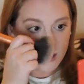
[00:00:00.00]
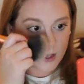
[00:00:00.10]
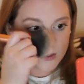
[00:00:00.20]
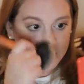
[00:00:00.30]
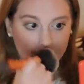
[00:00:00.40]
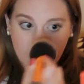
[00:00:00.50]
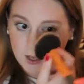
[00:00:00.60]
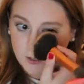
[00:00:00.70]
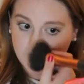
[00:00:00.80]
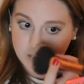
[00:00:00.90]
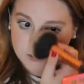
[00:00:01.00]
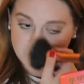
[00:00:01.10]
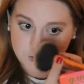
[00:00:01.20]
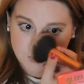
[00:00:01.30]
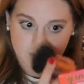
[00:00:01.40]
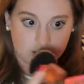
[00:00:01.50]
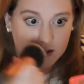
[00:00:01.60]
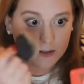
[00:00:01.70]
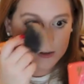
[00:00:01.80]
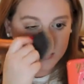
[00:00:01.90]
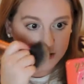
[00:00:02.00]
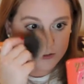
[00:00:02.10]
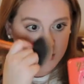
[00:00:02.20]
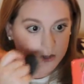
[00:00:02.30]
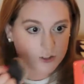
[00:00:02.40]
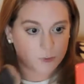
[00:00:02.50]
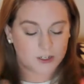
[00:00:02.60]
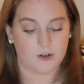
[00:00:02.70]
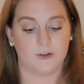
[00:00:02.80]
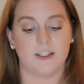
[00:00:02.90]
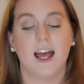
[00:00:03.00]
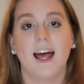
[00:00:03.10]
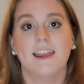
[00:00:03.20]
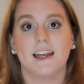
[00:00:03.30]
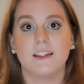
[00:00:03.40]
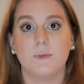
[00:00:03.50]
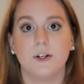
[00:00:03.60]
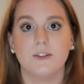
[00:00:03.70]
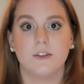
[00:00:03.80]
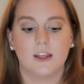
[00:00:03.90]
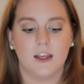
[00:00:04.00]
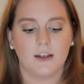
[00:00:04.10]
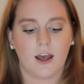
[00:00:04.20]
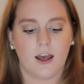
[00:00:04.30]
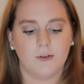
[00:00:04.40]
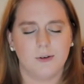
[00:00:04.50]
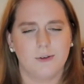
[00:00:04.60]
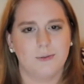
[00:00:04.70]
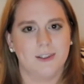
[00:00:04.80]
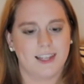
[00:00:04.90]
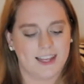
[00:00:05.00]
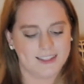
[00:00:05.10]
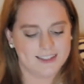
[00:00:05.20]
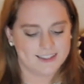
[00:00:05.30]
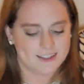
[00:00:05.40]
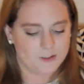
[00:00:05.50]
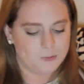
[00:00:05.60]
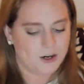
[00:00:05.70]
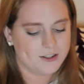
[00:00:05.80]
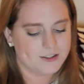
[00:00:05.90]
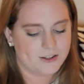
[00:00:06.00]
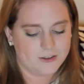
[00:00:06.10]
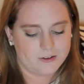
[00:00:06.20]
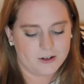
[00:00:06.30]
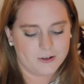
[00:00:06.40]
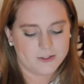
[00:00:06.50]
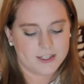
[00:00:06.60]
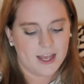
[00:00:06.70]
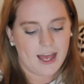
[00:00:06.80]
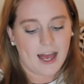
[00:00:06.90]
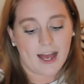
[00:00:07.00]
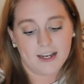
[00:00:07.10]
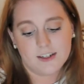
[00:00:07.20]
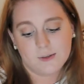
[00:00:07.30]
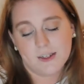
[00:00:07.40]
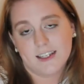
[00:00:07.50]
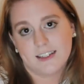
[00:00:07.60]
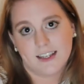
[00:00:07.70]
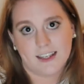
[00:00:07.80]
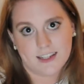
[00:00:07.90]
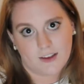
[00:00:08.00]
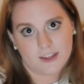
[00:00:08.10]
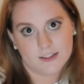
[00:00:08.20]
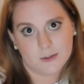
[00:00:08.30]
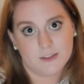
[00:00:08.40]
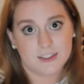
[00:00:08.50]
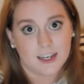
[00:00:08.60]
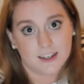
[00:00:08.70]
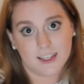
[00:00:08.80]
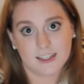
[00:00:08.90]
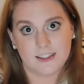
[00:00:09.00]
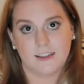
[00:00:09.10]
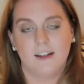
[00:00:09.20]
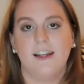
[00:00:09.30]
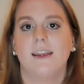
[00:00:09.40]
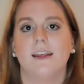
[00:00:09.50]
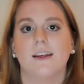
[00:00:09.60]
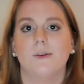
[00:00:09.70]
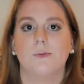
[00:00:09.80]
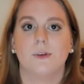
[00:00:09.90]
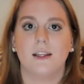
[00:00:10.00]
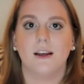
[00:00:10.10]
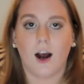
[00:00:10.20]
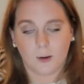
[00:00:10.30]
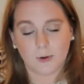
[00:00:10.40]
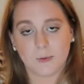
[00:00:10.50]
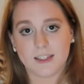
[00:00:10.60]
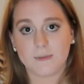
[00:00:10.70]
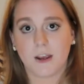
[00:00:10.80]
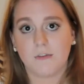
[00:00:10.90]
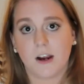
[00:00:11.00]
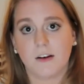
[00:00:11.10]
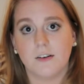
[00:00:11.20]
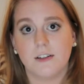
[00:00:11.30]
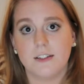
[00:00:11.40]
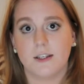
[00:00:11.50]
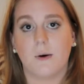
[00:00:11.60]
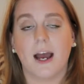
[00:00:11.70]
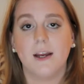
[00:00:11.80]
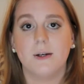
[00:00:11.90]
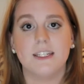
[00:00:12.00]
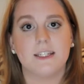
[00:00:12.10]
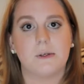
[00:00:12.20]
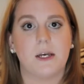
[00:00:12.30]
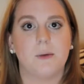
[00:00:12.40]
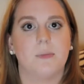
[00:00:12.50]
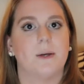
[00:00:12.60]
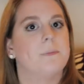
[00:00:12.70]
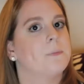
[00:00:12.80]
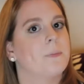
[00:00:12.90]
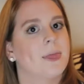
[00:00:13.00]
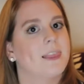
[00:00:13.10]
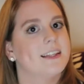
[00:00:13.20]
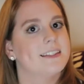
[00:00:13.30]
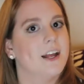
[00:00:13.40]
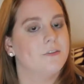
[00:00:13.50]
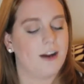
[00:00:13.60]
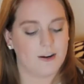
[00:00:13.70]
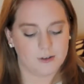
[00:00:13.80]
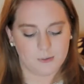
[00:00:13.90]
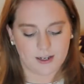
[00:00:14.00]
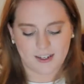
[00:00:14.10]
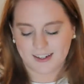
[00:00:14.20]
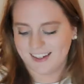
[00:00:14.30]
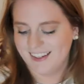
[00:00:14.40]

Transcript: And then I'm going to do just like a little touch on my nose. That's a personal thing. Not everyone likes to do bronzer on their nose. I do because I like to have that sort of sun-kissed look. I think it really complements my freckles. So I always do it, but it's not for everyone.